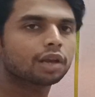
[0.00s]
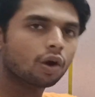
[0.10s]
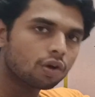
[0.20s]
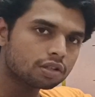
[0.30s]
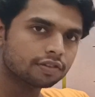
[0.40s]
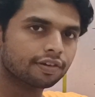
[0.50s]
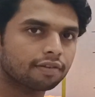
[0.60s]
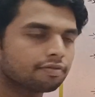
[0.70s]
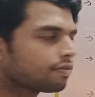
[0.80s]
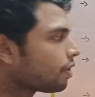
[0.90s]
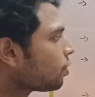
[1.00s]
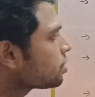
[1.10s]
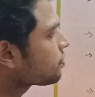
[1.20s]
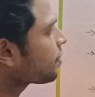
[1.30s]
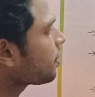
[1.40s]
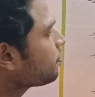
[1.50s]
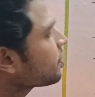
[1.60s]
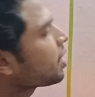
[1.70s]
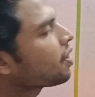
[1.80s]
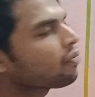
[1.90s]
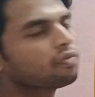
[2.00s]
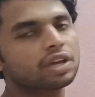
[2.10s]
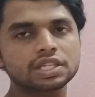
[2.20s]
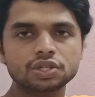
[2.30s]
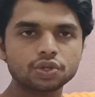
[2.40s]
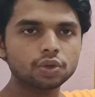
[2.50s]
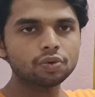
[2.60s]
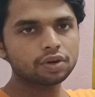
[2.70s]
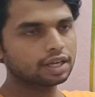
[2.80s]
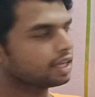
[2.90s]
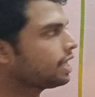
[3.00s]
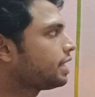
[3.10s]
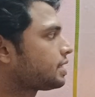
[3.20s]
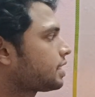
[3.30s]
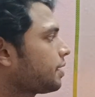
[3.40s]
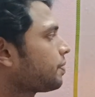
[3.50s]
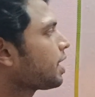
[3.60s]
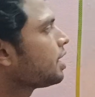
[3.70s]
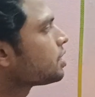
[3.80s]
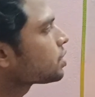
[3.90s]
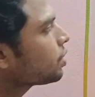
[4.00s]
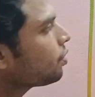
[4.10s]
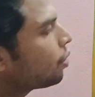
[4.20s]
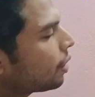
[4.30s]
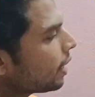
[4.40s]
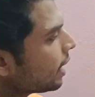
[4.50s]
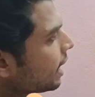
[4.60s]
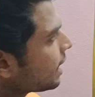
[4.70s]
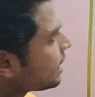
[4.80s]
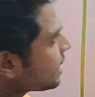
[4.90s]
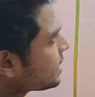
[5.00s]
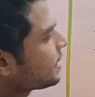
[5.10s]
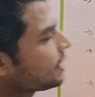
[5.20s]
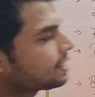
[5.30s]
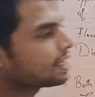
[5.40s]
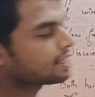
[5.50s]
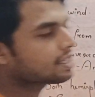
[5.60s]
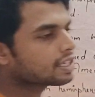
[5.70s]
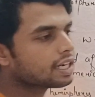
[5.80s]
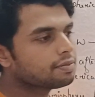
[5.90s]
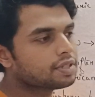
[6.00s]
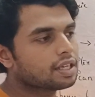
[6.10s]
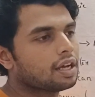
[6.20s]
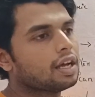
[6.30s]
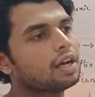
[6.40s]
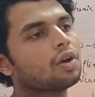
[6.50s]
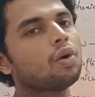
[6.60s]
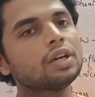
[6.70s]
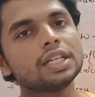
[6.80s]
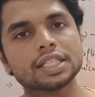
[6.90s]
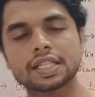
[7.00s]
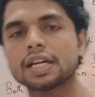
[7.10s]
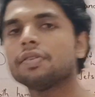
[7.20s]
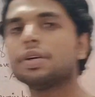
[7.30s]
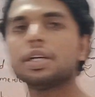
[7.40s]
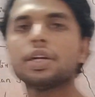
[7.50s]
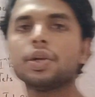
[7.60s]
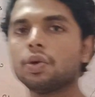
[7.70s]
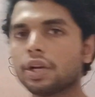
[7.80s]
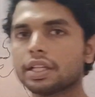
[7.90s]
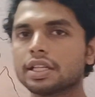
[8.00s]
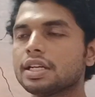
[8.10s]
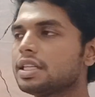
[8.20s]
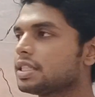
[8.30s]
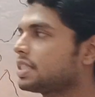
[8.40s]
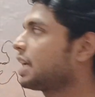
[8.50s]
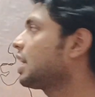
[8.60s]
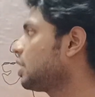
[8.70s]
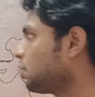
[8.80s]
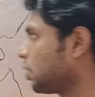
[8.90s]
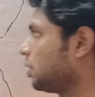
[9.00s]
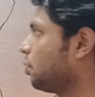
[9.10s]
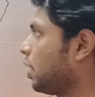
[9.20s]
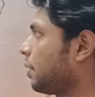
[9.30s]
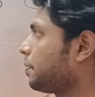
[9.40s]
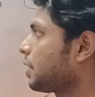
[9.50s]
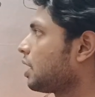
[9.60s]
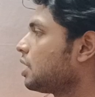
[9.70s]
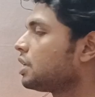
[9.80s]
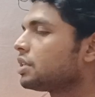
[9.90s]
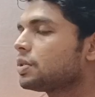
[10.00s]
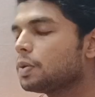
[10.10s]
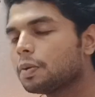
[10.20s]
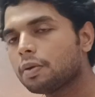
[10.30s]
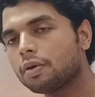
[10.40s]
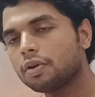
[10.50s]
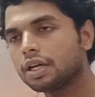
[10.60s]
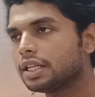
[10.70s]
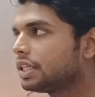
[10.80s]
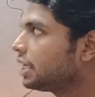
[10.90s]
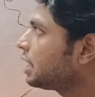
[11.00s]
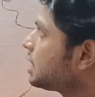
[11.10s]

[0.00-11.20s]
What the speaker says: flows from west to east. So these jet streams got discovered during the Second World War. So there